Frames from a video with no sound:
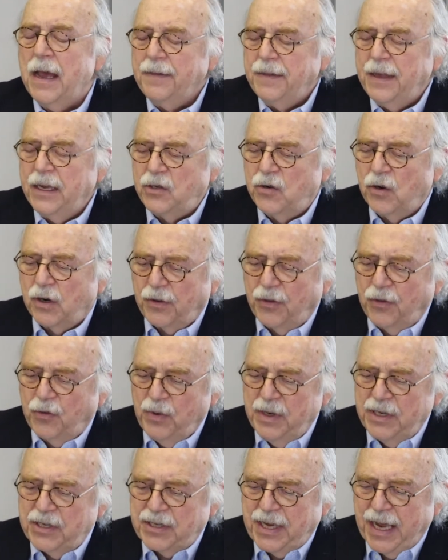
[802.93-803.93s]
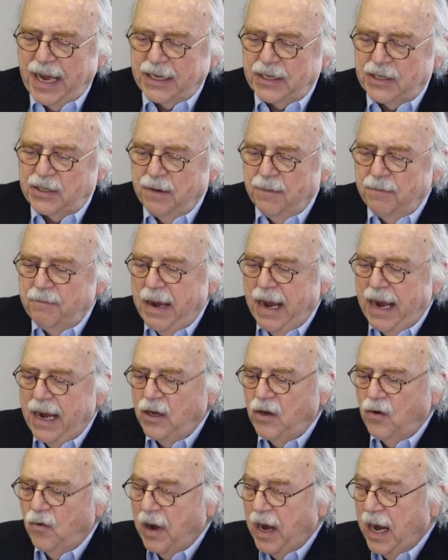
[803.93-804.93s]
They took 3 states,
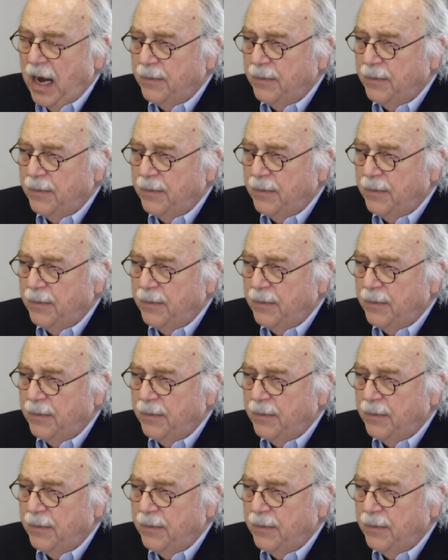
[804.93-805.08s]
Maine, New